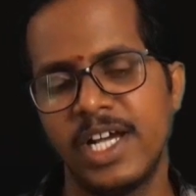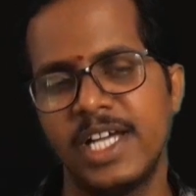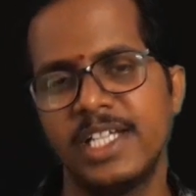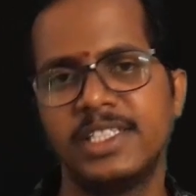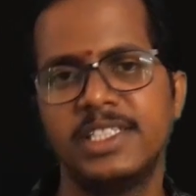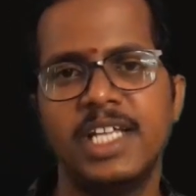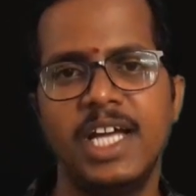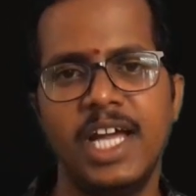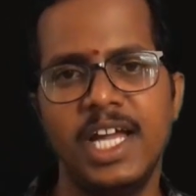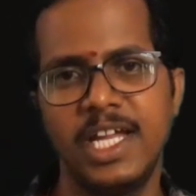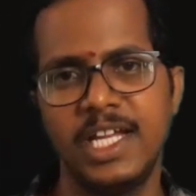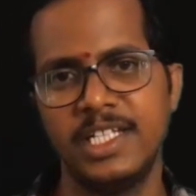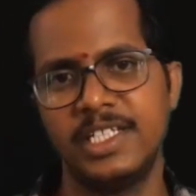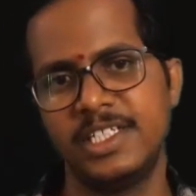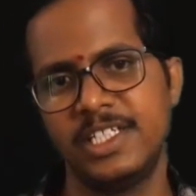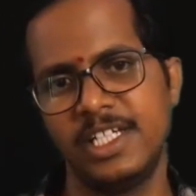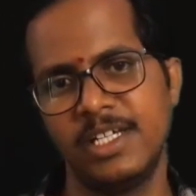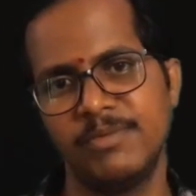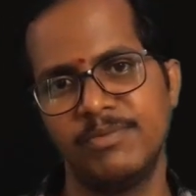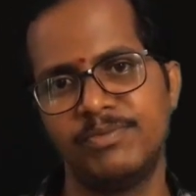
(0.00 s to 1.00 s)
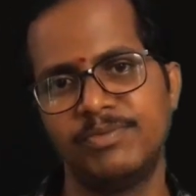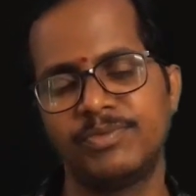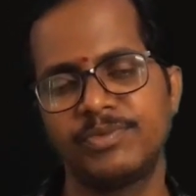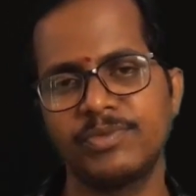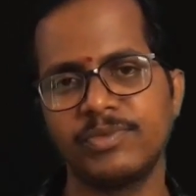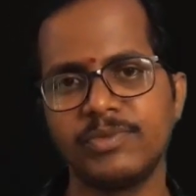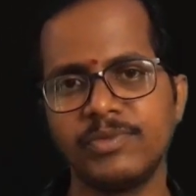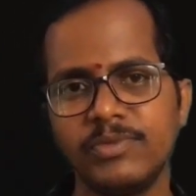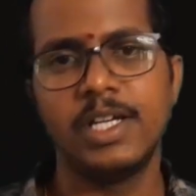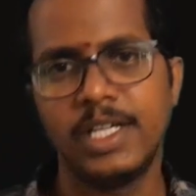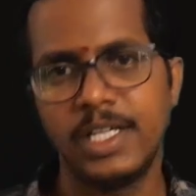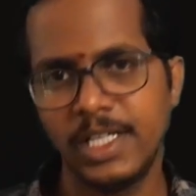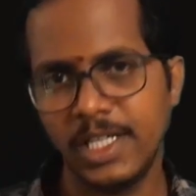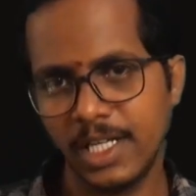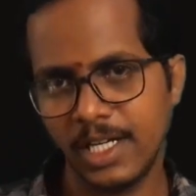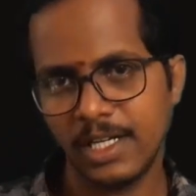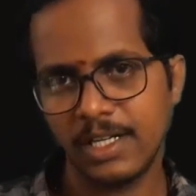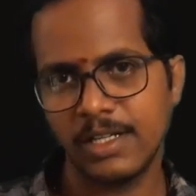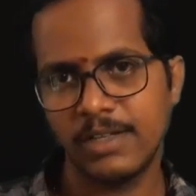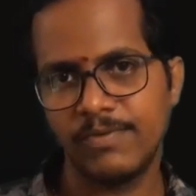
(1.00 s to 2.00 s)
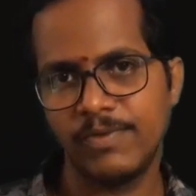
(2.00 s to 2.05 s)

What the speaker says: as the LCM. Here